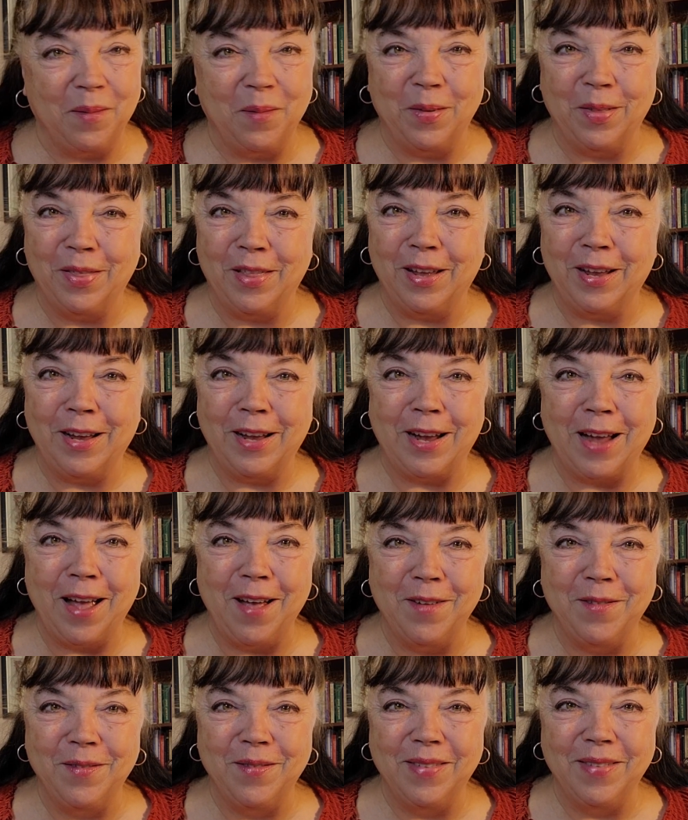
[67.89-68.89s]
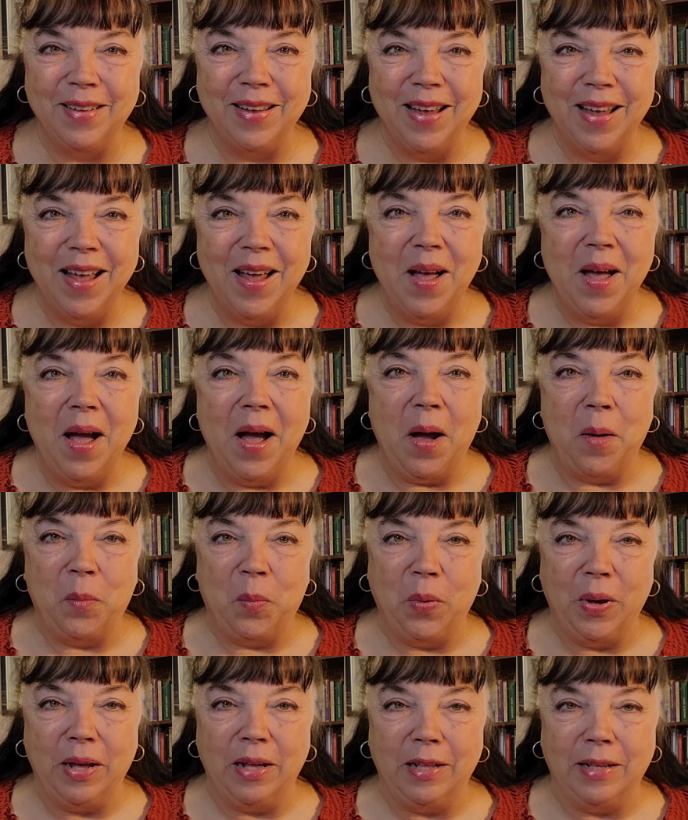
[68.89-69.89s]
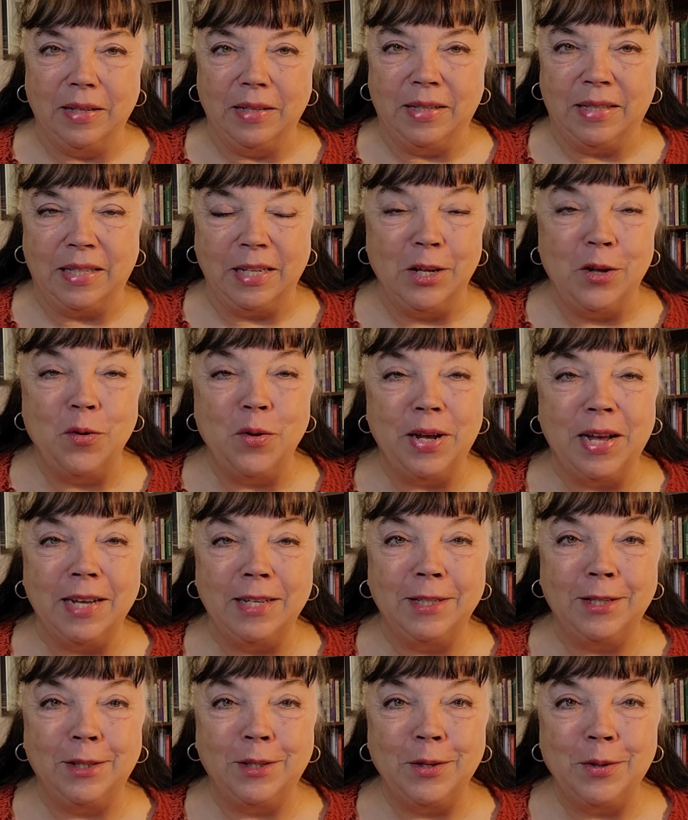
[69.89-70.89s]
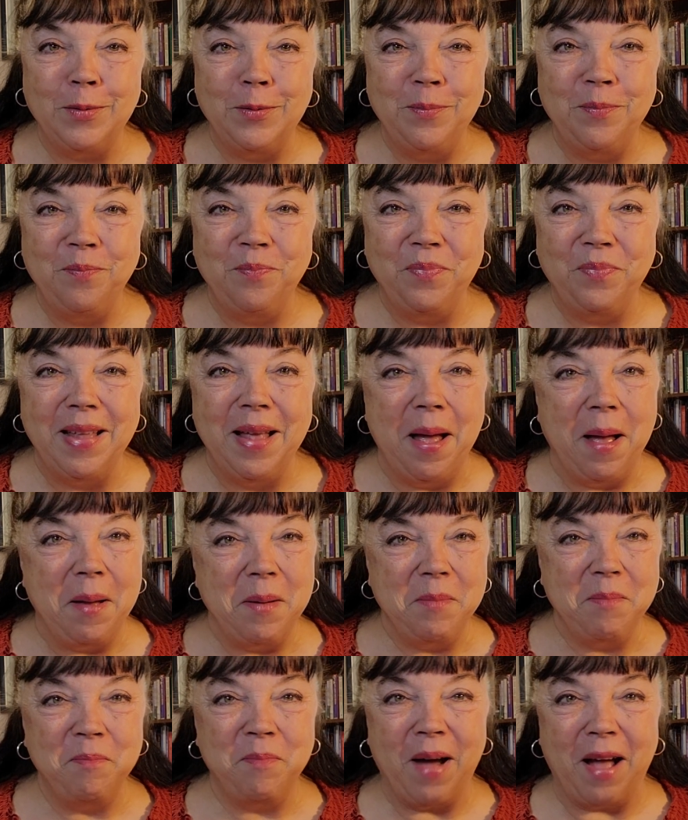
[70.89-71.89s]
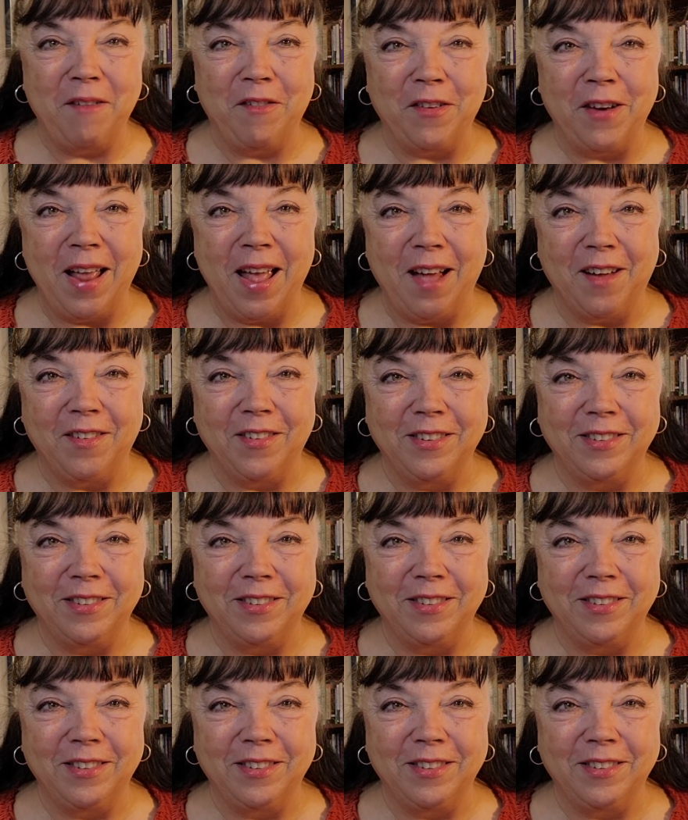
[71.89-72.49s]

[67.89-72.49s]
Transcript: Well, there you go. We'll see you again soon. Bye for now.